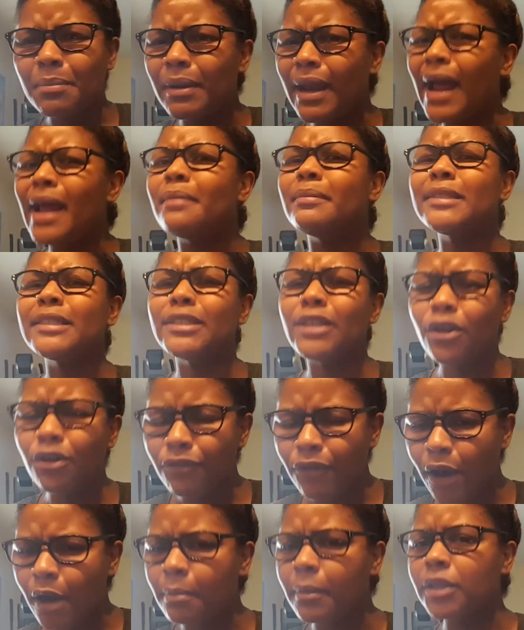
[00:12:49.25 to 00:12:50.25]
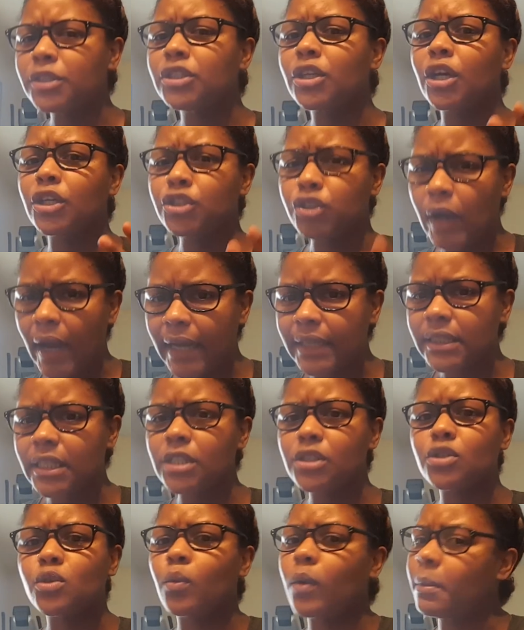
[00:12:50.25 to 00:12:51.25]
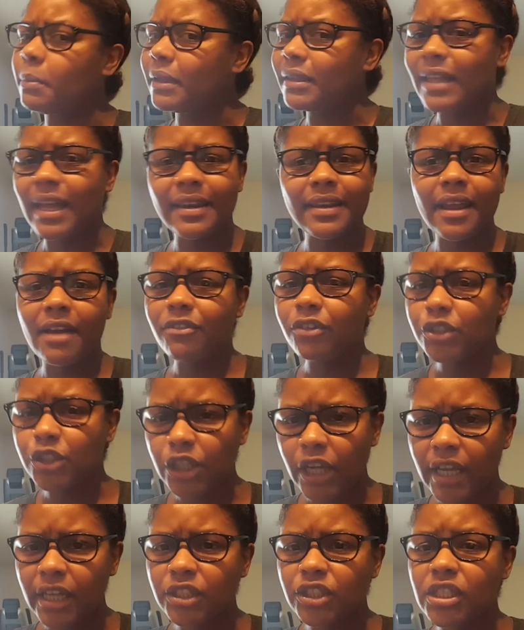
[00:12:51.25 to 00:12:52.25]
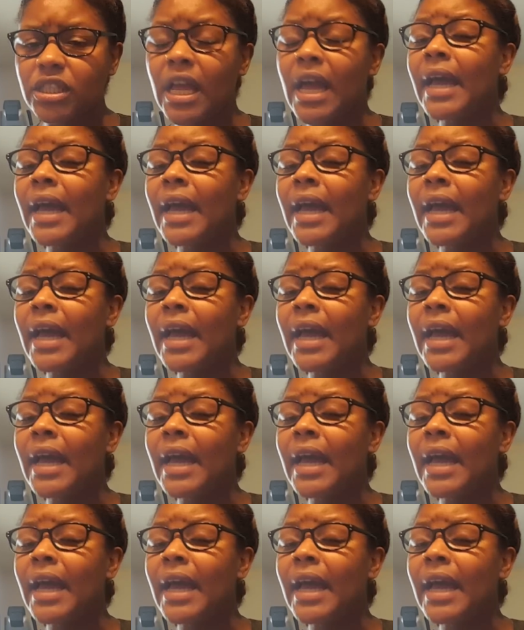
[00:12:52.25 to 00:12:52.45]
but I am still very much attracted to women. That never changes.